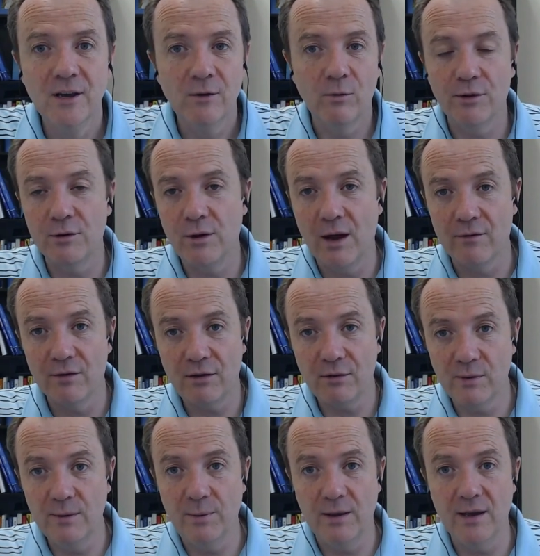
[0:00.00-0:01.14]
whether you have a
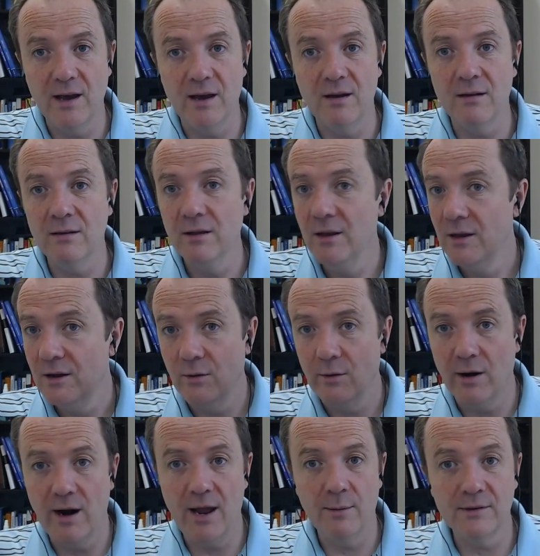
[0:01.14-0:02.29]
three P L or
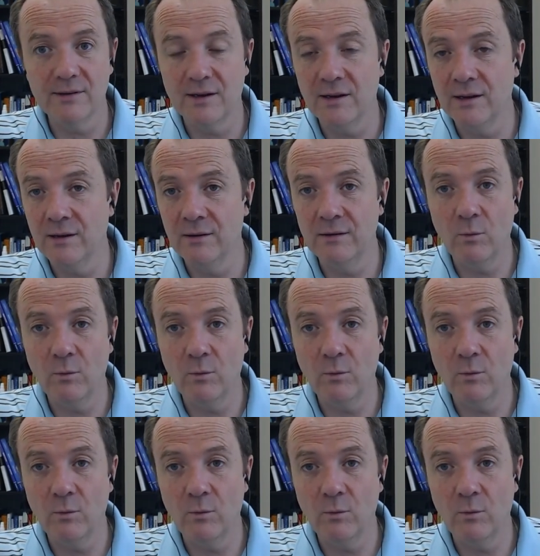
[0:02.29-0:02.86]
Amazon